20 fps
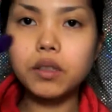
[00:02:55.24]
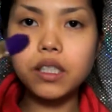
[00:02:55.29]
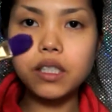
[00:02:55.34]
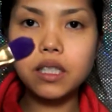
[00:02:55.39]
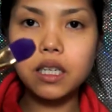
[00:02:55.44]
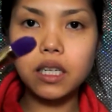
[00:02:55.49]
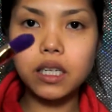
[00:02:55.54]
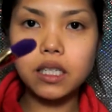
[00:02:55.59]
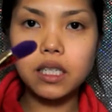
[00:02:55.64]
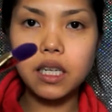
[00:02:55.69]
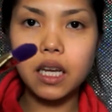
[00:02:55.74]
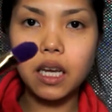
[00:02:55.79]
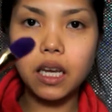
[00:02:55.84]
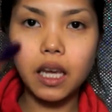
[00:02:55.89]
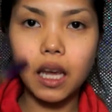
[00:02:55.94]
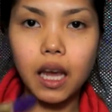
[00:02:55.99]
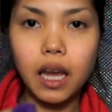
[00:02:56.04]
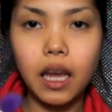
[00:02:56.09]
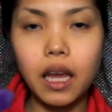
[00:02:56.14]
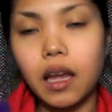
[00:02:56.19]
I'm just going to
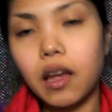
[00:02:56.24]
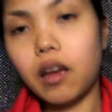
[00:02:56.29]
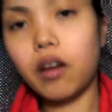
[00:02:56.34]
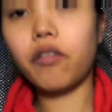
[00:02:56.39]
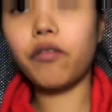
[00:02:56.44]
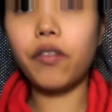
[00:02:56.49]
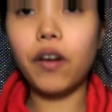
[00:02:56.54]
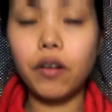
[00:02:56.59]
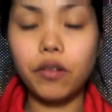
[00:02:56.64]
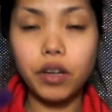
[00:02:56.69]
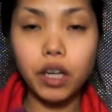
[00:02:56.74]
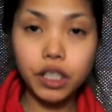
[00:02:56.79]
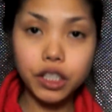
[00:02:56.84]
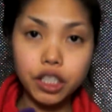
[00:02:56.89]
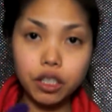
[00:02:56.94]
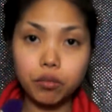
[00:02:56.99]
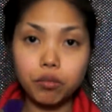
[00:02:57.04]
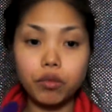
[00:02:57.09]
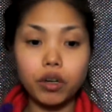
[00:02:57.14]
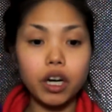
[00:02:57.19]
take a
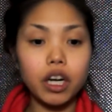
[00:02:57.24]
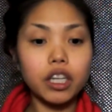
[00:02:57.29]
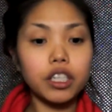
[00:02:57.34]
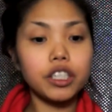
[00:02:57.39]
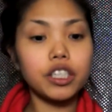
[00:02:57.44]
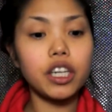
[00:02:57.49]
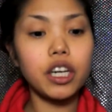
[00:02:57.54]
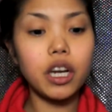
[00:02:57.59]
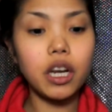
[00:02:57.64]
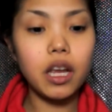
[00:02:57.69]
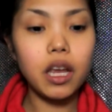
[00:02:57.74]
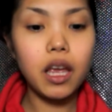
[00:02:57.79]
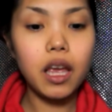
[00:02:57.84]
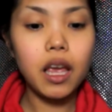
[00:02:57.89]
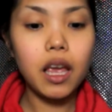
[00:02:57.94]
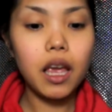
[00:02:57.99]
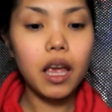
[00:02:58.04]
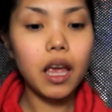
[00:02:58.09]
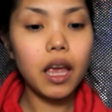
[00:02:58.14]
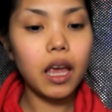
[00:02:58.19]
foundation brush
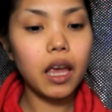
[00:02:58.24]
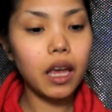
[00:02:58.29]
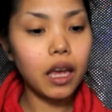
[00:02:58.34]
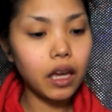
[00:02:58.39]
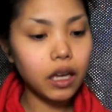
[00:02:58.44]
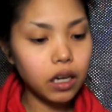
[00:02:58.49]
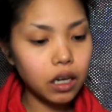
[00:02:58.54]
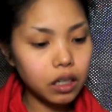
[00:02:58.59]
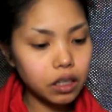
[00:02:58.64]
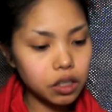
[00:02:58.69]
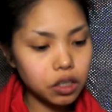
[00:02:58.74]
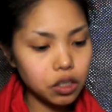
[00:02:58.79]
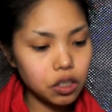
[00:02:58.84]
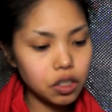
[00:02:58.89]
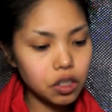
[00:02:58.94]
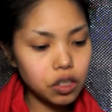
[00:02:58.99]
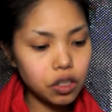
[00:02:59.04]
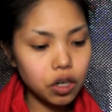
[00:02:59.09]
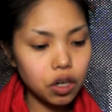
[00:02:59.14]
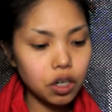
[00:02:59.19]
and
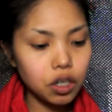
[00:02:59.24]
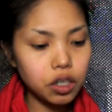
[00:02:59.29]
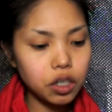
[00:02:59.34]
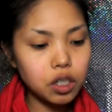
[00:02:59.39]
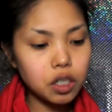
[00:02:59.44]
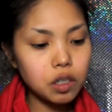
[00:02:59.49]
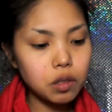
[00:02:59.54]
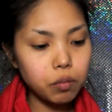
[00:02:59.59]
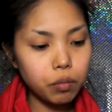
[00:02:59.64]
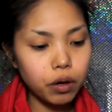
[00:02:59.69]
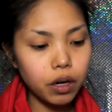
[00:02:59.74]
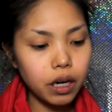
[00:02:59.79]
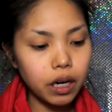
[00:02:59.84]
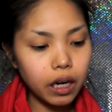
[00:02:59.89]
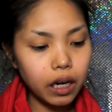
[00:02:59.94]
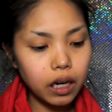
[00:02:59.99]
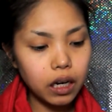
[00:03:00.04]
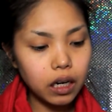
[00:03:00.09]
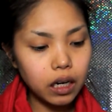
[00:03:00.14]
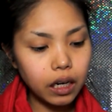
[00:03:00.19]
just start
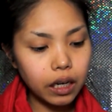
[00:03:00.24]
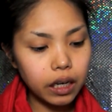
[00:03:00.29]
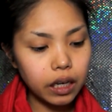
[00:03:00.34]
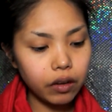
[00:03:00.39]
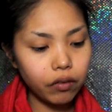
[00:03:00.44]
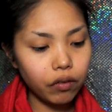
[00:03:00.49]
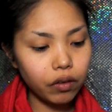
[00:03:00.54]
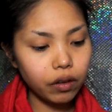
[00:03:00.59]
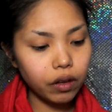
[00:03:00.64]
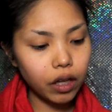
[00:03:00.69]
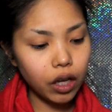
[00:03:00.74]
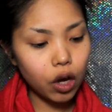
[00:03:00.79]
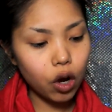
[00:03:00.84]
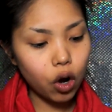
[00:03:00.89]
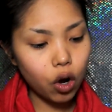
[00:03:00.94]
spreading it evenly